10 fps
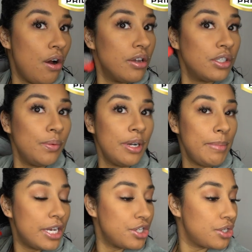also want to
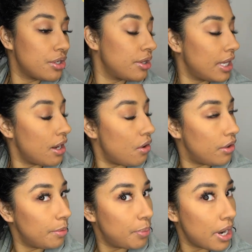mention that all
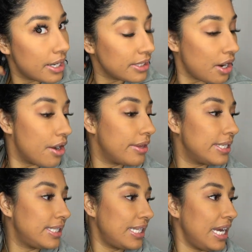the products are the
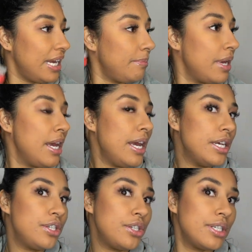same.
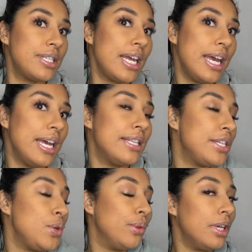It's just a
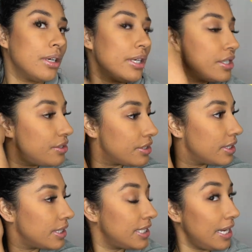new look.
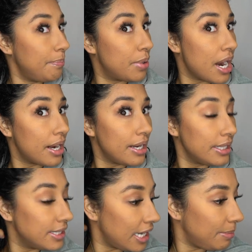Just same product,
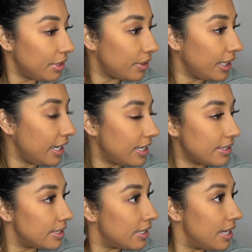same
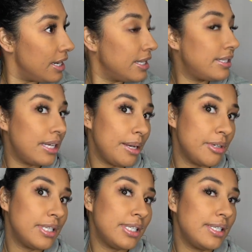ingredients, same
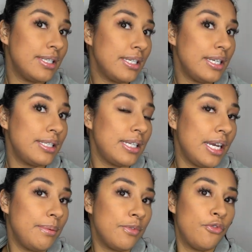consistency,
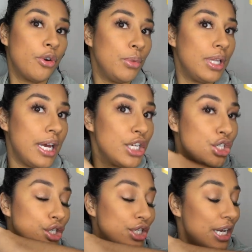same formula,
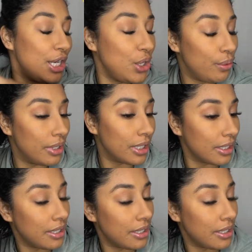just a new look.